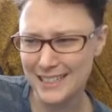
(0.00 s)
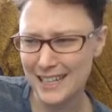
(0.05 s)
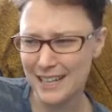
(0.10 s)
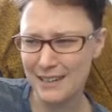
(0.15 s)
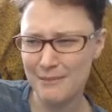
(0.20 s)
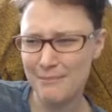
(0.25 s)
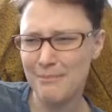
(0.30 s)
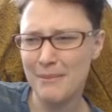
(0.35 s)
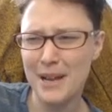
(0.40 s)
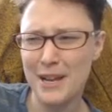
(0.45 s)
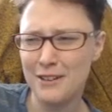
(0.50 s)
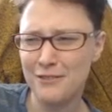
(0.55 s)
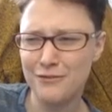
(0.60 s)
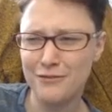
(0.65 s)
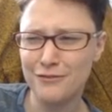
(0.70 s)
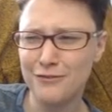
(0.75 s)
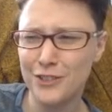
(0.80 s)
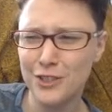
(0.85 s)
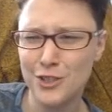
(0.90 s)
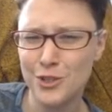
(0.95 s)

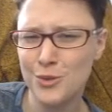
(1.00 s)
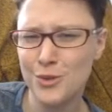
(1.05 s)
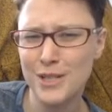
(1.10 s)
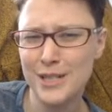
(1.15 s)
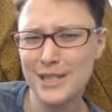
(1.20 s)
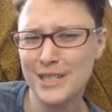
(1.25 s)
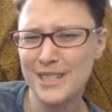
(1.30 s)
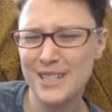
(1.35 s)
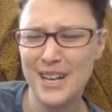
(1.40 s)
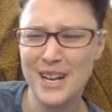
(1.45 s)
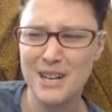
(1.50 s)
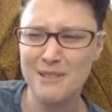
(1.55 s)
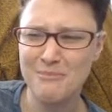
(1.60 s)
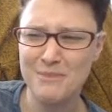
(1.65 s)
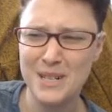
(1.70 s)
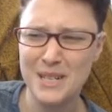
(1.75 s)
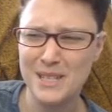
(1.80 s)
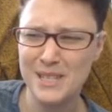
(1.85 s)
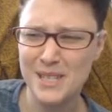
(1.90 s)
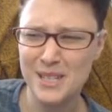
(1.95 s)
you didn't take
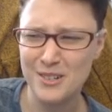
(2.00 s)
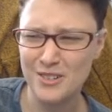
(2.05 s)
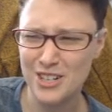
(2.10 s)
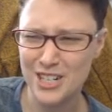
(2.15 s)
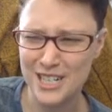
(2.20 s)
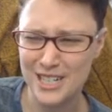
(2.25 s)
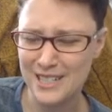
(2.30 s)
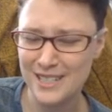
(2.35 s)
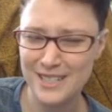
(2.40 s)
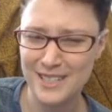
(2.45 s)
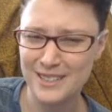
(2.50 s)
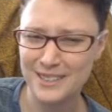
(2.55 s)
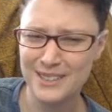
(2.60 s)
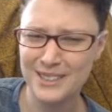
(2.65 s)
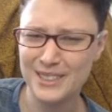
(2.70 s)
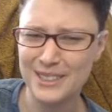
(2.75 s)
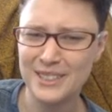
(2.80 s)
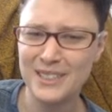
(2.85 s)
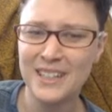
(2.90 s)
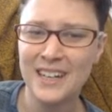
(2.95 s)
me
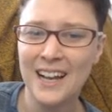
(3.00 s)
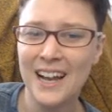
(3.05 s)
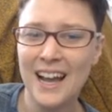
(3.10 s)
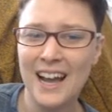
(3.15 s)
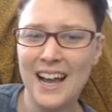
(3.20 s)
seriously,